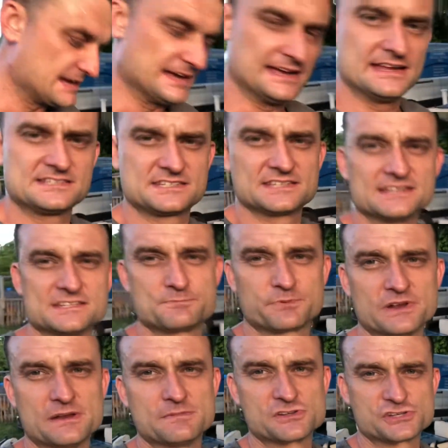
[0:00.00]
It's
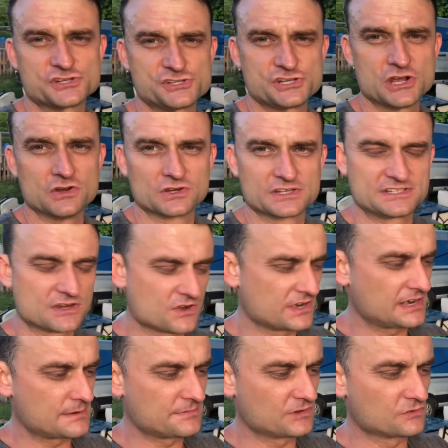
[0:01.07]
pretty much a choke. Darn
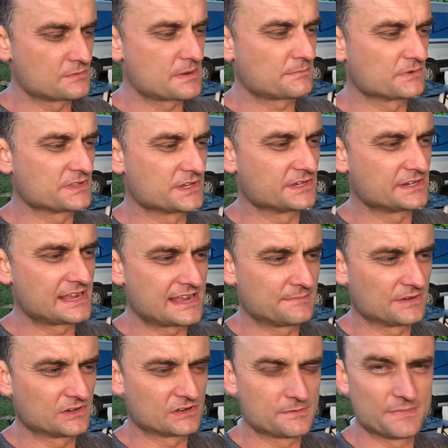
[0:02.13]
it, I'm gonna remember the name
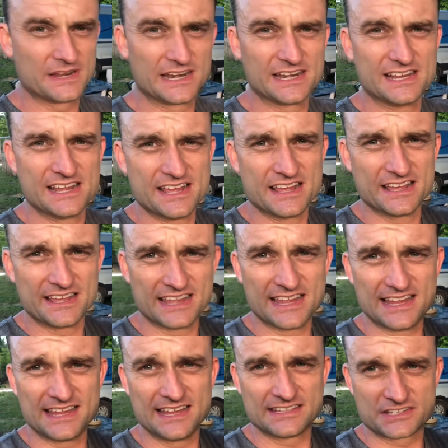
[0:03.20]
here in a minute.
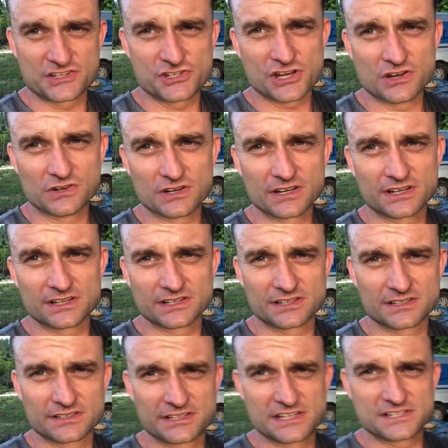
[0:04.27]
It's a choke.
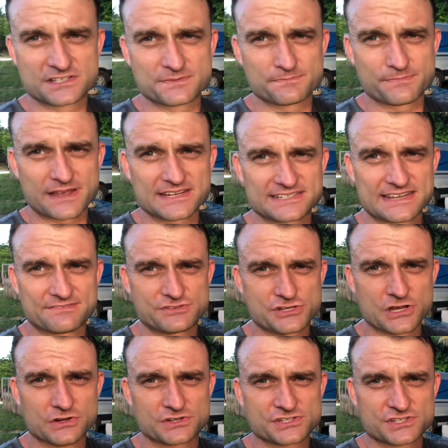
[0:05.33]
These bikes have
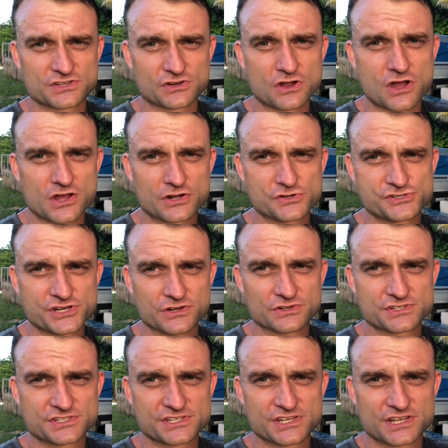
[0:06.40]
chokes. They're auto
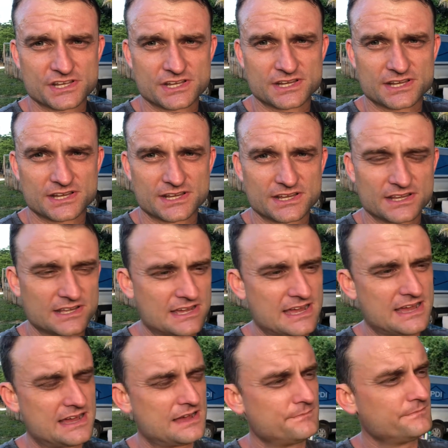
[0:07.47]
chokes.
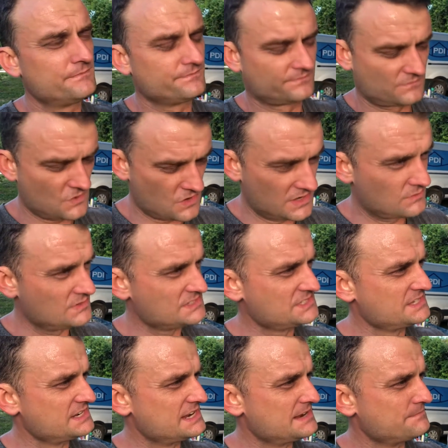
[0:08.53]
Darn it, what's the
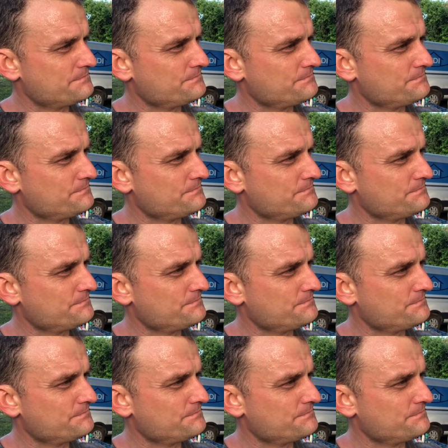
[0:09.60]
name?